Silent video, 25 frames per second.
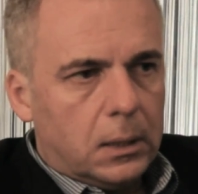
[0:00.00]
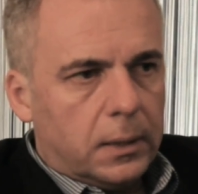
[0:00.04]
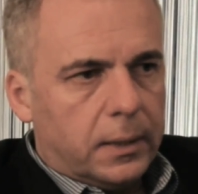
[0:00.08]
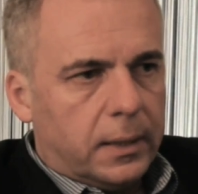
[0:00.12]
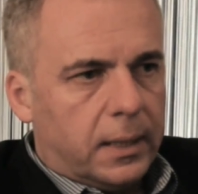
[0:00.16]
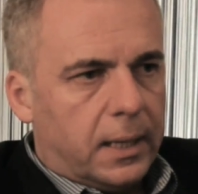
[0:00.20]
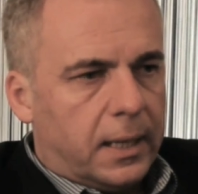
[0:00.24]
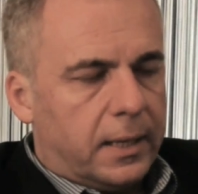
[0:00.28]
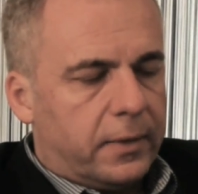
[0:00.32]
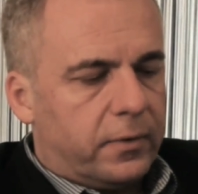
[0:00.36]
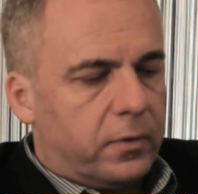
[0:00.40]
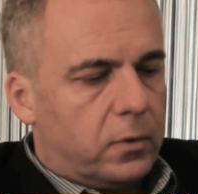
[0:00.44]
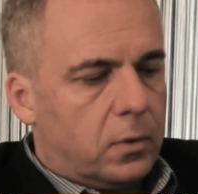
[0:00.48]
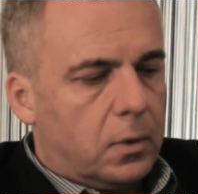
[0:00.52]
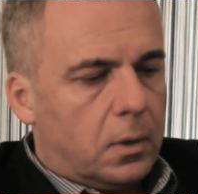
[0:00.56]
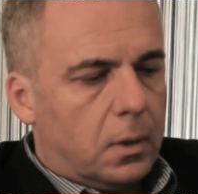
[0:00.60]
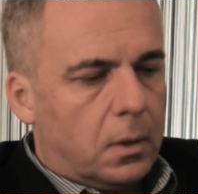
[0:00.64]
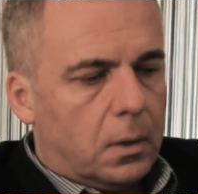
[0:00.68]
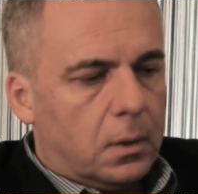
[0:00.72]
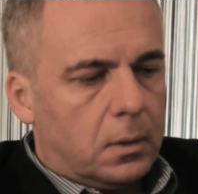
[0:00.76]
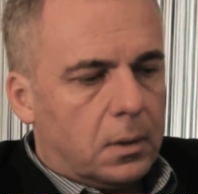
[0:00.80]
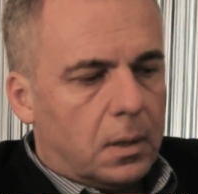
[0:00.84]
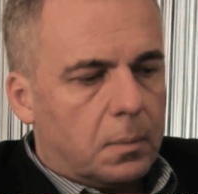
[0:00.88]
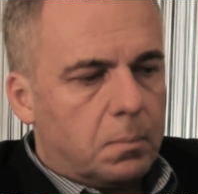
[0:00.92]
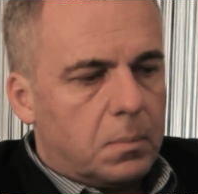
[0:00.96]
that
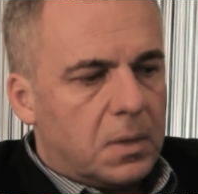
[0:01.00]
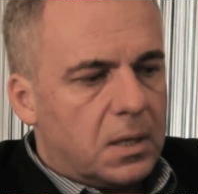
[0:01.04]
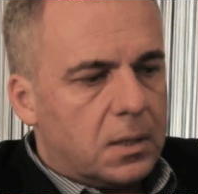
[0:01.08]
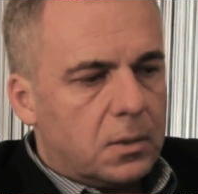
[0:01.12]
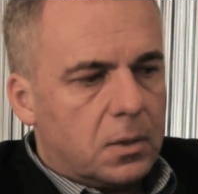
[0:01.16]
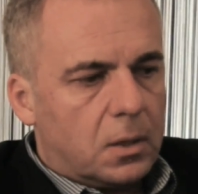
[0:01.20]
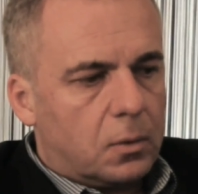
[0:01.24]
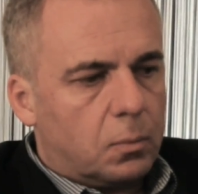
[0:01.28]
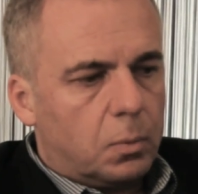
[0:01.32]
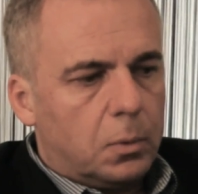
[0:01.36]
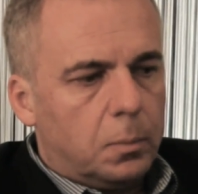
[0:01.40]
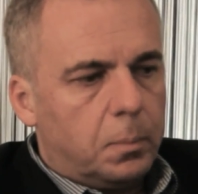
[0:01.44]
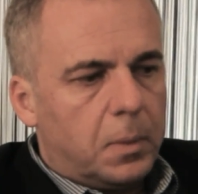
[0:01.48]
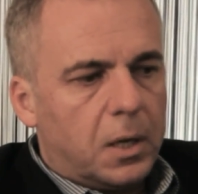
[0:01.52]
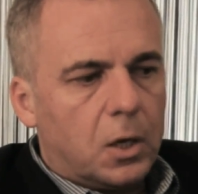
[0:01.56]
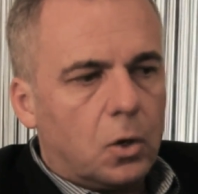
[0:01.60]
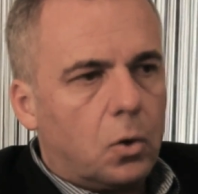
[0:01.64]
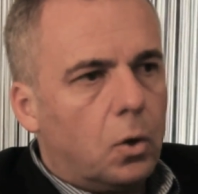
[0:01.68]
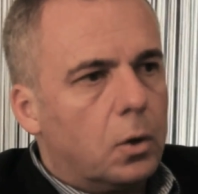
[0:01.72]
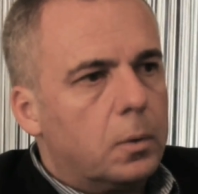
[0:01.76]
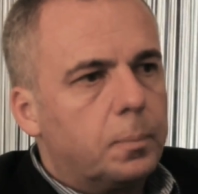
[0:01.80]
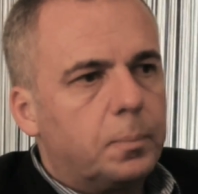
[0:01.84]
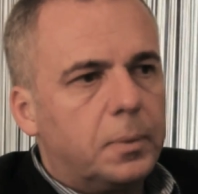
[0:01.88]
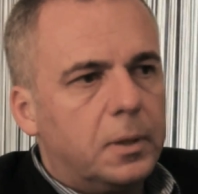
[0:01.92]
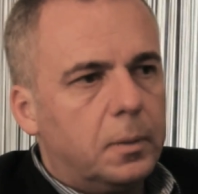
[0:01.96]
will make
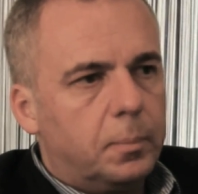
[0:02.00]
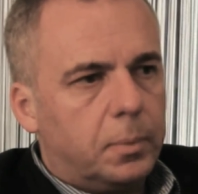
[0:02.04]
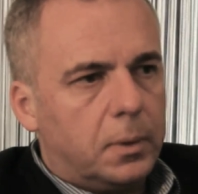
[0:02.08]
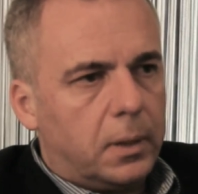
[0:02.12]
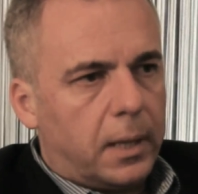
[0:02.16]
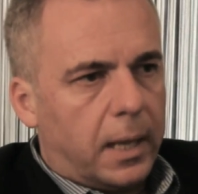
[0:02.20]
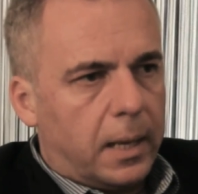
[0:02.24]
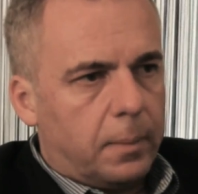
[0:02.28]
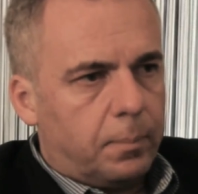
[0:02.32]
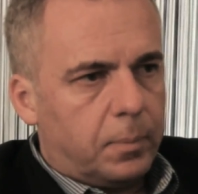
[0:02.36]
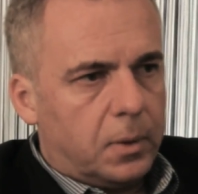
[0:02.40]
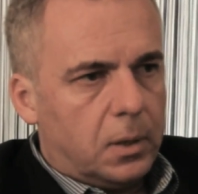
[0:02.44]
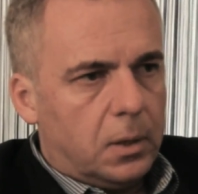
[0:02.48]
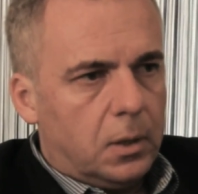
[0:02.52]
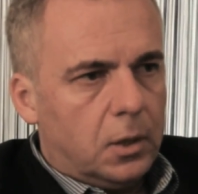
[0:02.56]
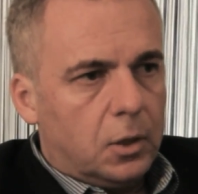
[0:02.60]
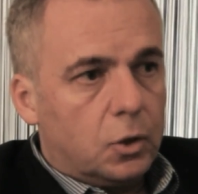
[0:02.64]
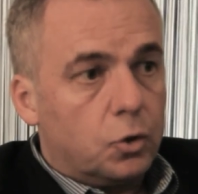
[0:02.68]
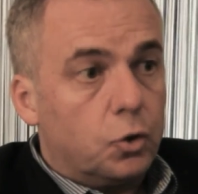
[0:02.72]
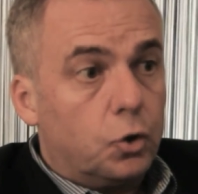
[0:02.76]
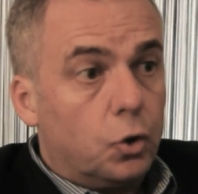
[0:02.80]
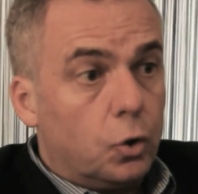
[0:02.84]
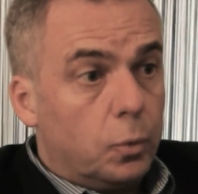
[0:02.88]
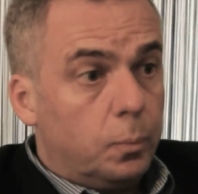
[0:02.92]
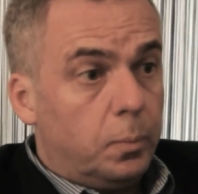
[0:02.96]
all people happy,
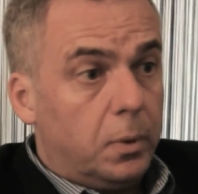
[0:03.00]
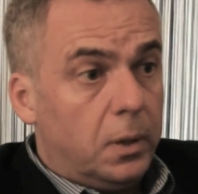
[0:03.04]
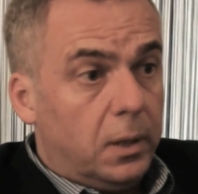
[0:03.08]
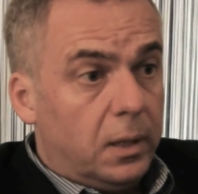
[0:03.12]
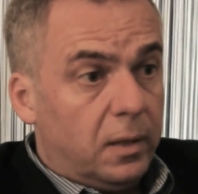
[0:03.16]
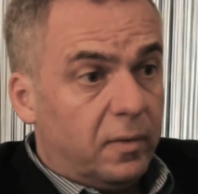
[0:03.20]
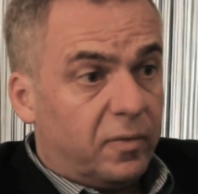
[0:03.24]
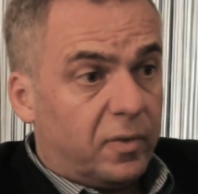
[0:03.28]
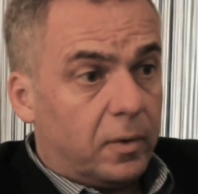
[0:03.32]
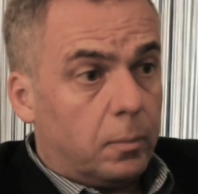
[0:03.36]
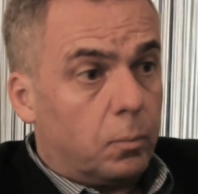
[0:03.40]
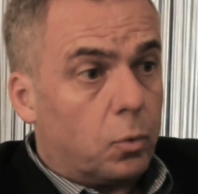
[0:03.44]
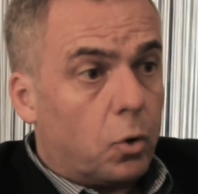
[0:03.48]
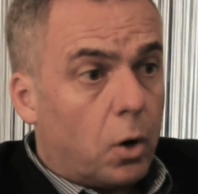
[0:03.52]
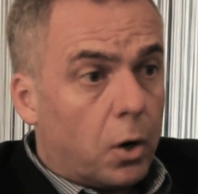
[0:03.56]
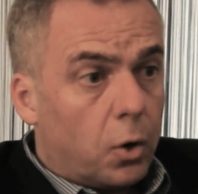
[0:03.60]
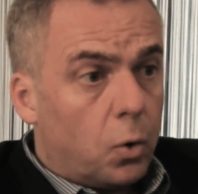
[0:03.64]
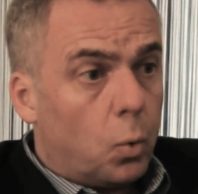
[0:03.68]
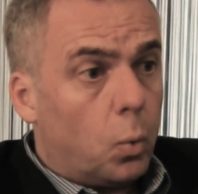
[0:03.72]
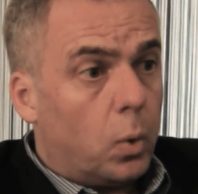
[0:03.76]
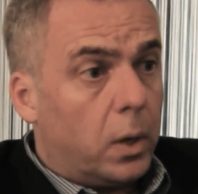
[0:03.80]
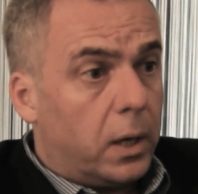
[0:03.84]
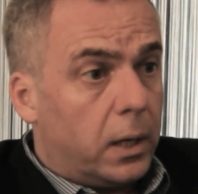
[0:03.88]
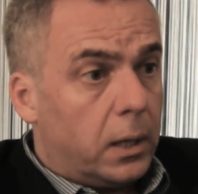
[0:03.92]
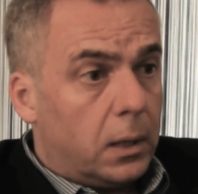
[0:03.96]
don't believe him. Run
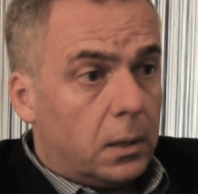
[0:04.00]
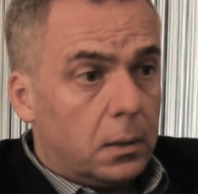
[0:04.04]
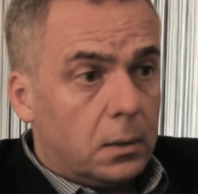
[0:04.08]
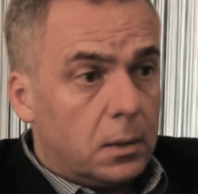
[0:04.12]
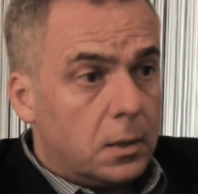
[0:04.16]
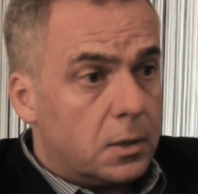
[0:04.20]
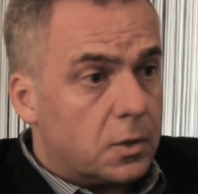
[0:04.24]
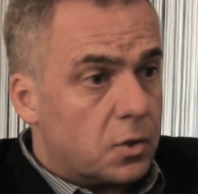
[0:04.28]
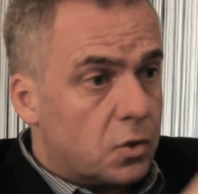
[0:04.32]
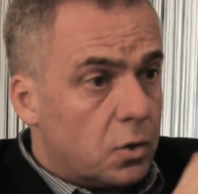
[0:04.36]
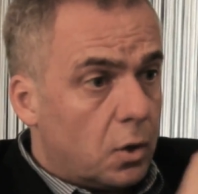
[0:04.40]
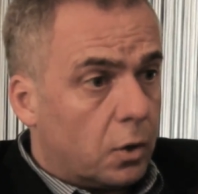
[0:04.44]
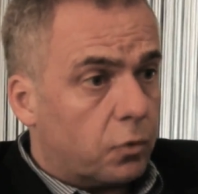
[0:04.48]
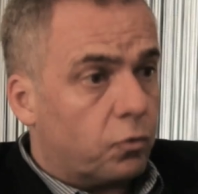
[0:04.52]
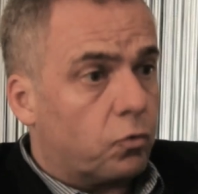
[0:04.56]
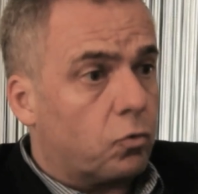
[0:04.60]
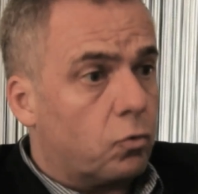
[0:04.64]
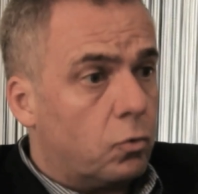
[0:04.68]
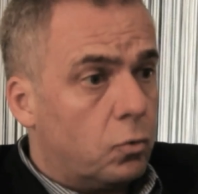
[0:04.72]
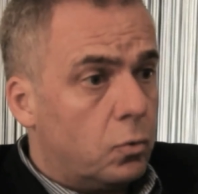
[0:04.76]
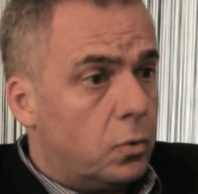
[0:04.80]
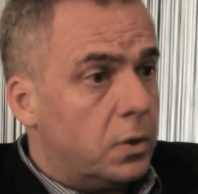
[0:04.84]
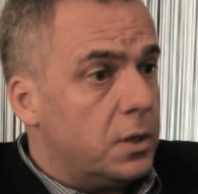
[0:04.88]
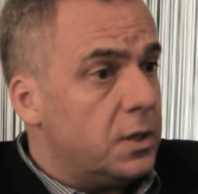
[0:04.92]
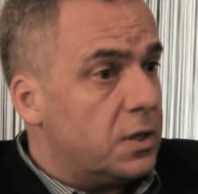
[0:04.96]
away. It's not
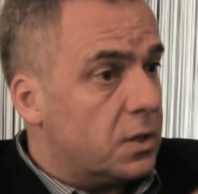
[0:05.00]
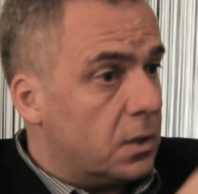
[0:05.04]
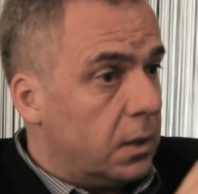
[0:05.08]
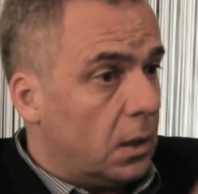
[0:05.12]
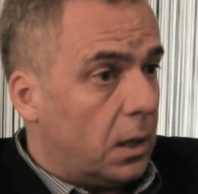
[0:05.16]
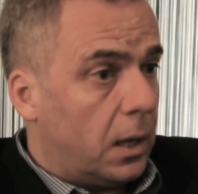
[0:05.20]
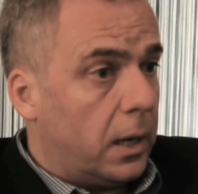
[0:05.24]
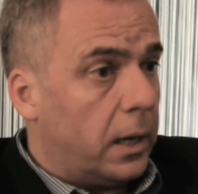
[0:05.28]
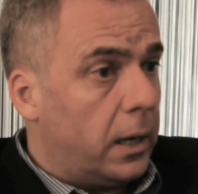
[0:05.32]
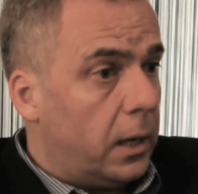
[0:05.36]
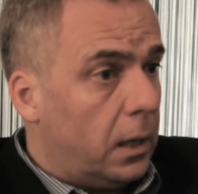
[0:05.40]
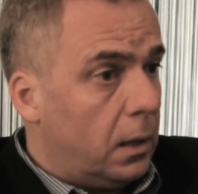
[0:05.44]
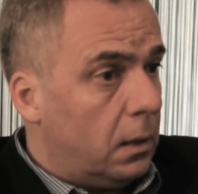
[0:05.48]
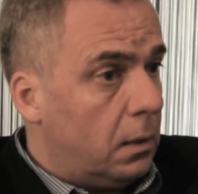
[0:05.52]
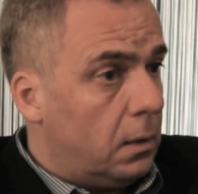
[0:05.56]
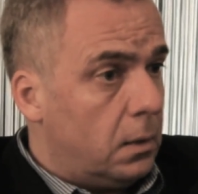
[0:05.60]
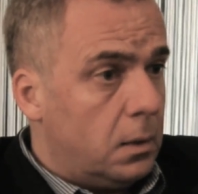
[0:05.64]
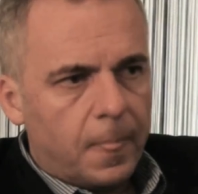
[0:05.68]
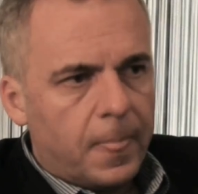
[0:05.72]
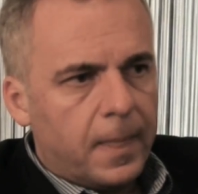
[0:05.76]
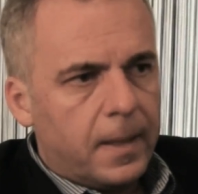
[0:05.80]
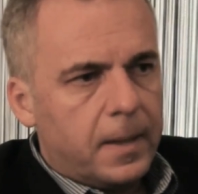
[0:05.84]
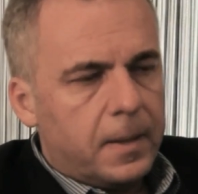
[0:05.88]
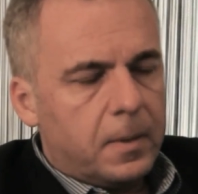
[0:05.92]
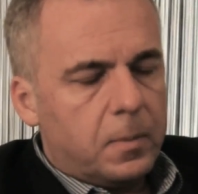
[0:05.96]
true. He's
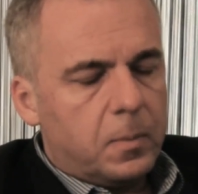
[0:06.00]
lying.